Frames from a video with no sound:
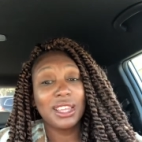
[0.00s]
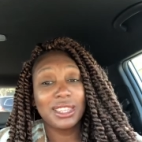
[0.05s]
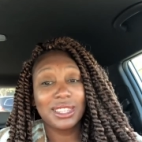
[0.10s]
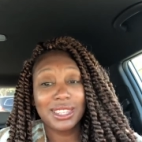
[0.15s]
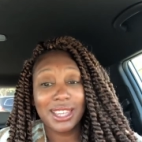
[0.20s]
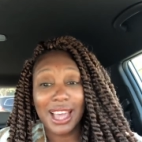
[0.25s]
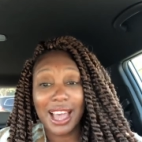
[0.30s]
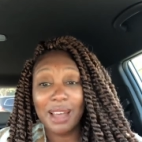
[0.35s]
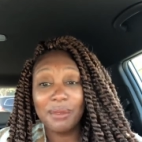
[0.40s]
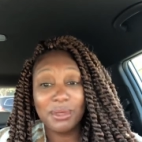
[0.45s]

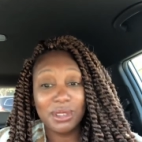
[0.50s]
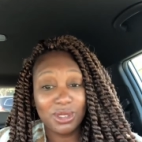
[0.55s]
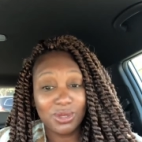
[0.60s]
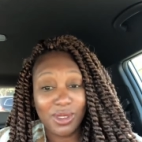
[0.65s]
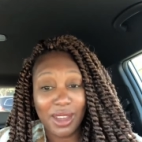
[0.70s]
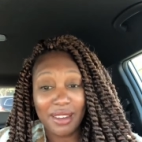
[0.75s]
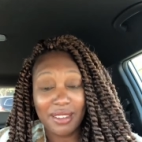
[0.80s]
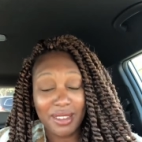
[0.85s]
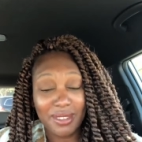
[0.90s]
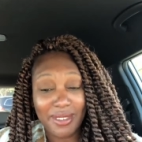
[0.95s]
Time is
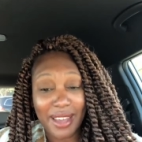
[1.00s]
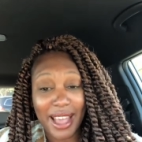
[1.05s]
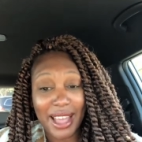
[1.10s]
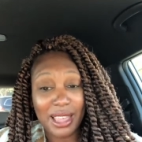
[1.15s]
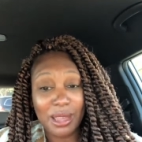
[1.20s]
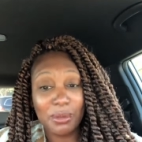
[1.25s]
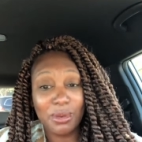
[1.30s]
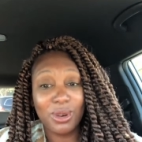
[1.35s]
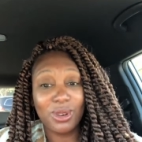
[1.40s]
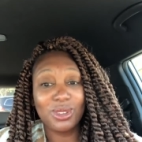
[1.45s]
very
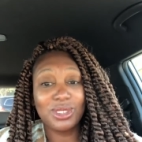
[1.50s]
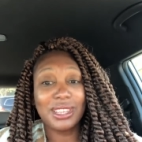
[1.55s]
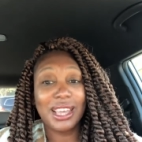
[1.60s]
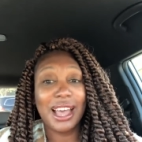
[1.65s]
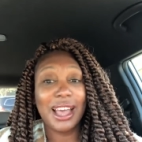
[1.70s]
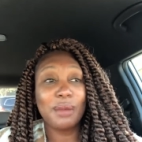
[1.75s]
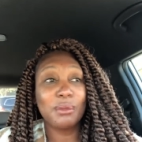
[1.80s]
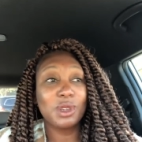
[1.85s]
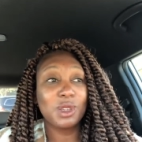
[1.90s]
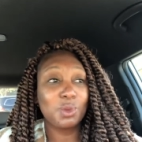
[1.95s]
valuable.
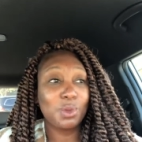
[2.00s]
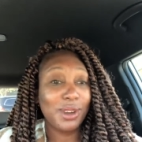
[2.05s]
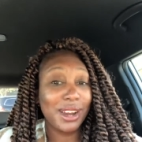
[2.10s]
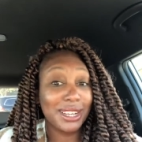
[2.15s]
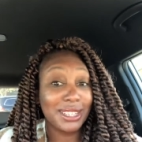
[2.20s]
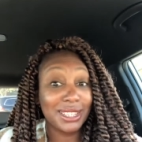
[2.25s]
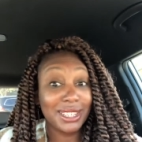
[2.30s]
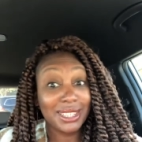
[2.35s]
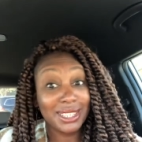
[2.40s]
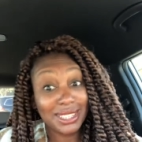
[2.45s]
Time is
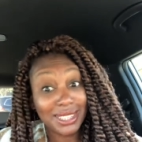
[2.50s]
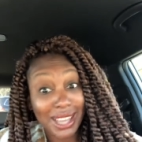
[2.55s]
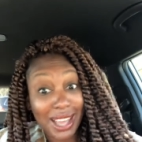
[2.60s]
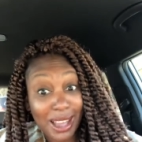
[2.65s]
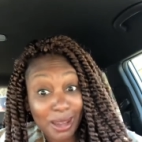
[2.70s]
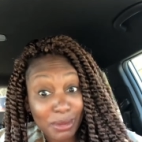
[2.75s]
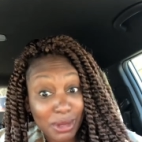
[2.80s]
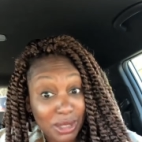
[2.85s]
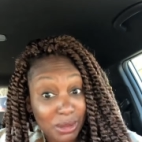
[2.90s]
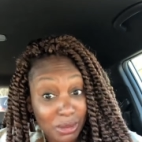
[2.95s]
precious.
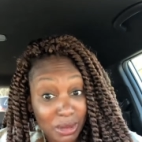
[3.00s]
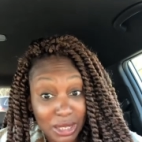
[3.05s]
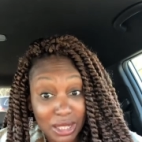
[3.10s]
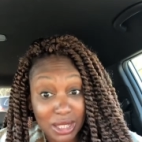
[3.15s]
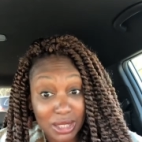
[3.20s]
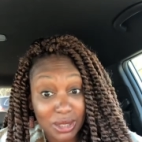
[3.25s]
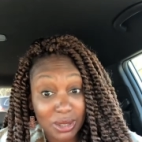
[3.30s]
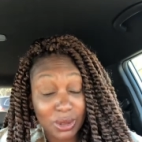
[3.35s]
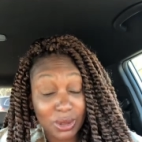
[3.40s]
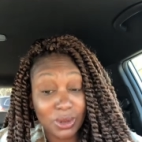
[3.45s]
Time is
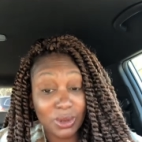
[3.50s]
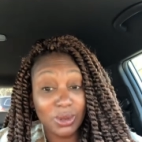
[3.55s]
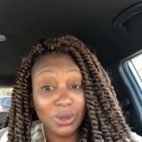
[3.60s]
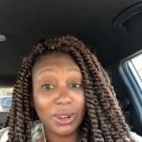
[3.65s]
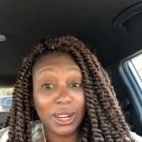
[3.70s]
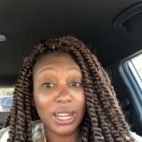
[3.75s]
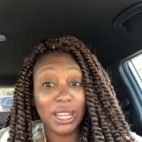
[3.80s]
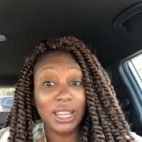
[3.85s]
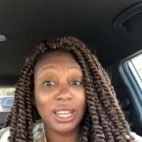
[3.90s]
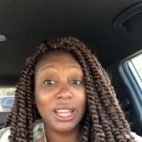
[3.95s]
money too,
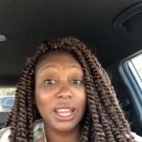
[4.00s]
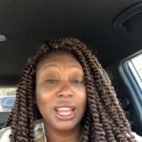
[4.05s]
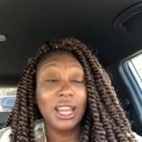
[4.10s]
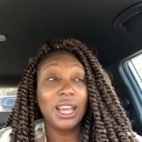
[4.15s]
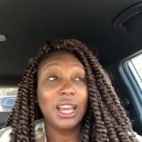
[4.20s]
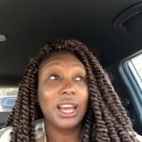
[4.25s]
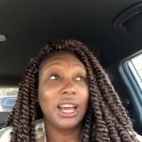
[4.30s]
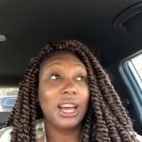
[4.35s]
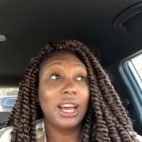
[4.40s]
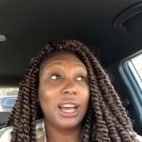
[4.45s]
right?
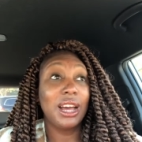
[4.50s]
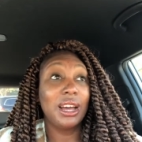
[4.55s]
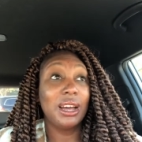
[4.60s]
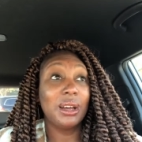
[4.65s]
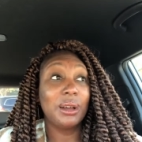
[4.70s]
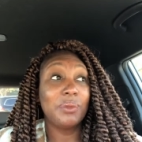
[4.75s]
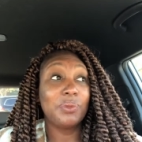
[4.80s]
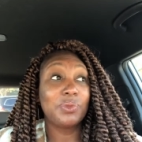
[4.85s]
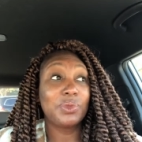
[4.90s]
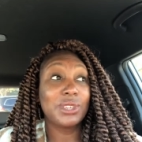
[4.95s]

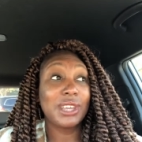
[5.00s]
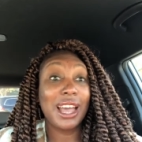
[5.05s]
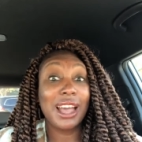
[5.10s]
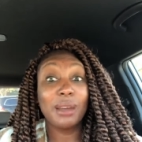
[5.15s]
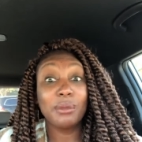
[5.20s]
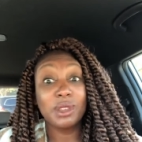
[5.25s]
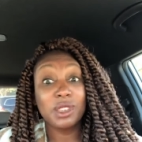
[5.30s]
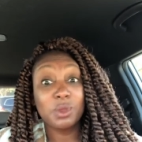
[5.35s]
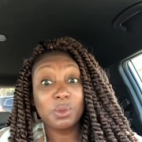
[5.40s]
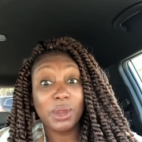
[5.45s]
Time
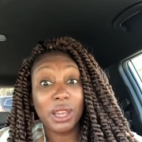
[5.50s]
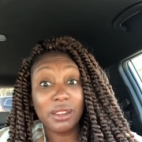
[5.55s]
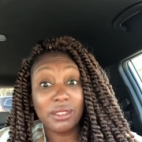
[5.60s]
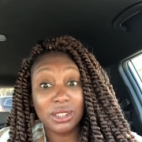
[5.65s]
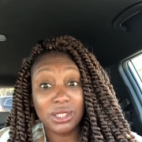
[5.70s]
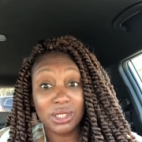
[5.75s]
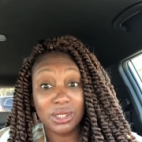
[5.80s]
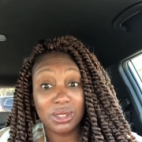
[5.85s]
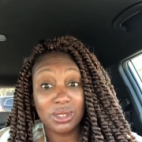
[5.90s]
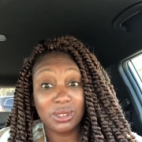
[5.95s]
is
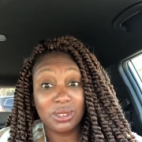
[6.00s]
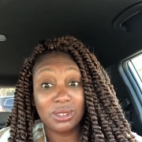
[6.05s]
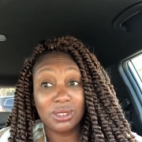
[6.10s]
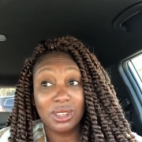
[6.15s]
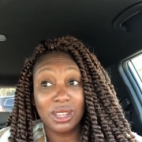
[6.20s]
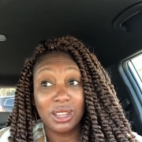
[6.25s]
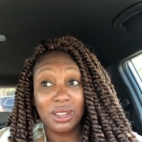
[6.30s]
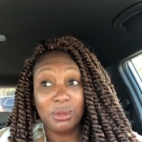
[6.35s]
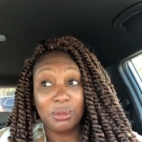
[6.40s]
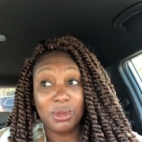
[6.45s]
spiritual,
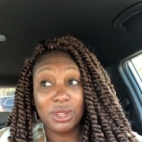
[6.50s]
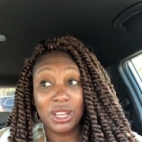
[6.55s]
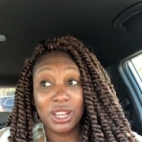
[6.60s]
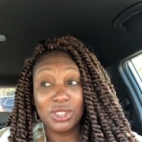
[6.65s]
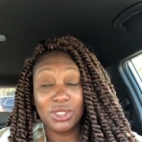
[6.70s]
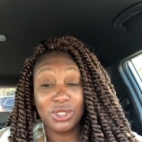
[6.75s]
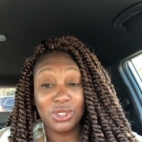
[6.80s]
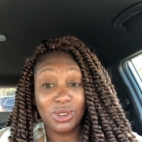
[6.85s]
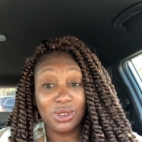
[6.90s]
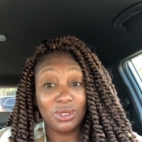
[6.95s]
because
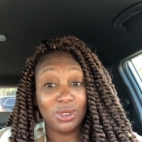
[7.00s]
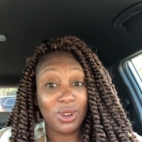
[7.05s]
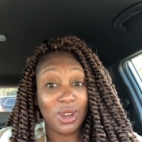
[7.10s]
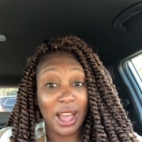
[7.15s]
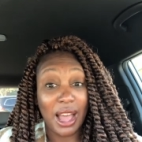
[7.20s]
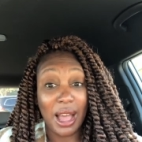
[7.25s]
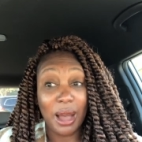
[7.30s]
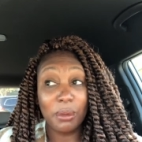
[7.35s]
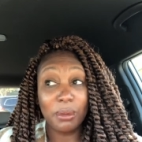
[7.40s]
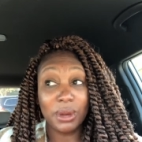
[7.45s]
you don't know
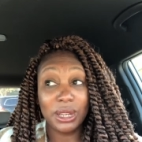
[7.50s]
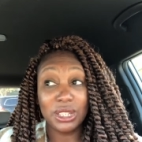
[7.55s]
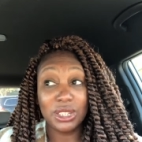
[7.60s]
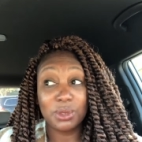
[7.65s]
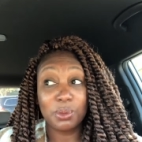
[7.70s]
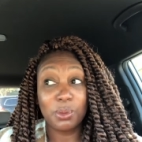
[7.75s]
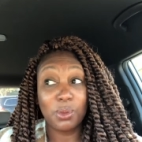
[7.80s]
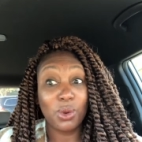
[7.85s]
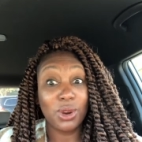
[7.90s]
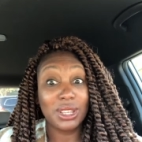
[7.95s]
how much
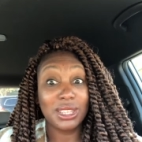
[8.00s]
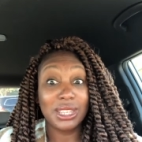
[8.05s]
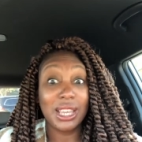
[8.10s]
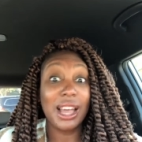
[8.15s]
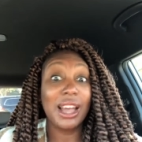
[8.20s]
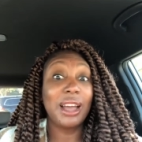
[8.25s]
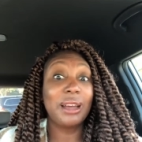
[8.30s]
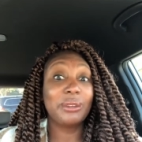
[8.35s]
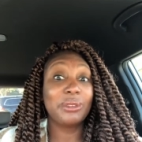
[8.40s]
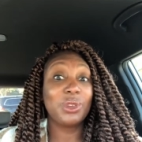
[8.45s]
more
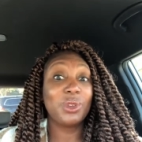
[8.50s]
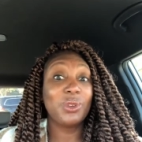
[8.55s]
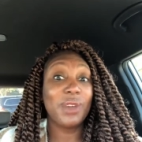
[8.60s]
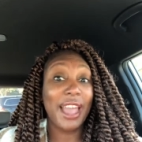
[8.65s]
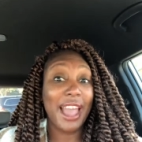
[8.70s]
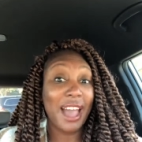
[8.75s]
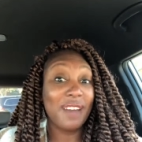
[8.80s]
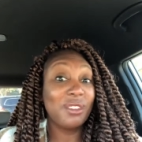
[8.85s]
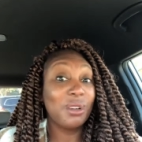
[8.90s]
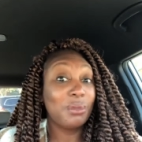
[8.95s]
time you
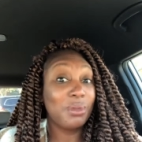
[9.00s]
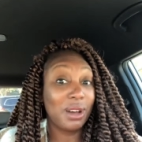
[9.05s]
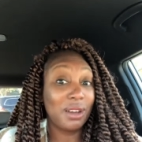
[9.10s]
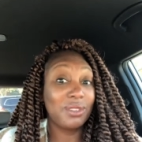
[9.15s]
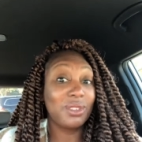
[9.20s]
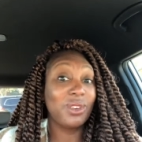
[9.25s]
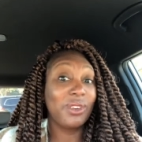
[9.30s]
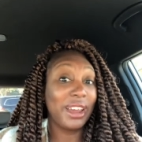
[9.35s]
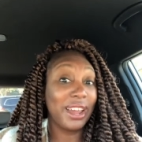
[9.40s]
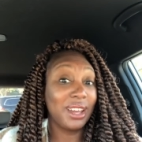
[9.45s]
have above
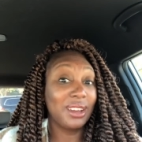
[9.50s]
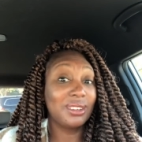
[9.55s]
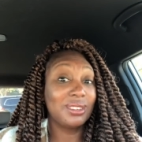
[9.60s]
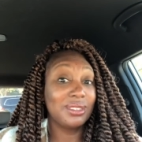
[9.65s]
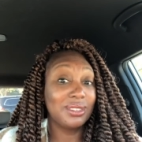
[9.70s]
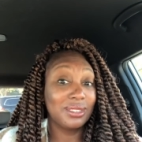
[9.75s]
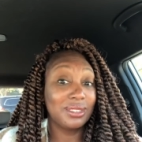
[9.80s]
ground.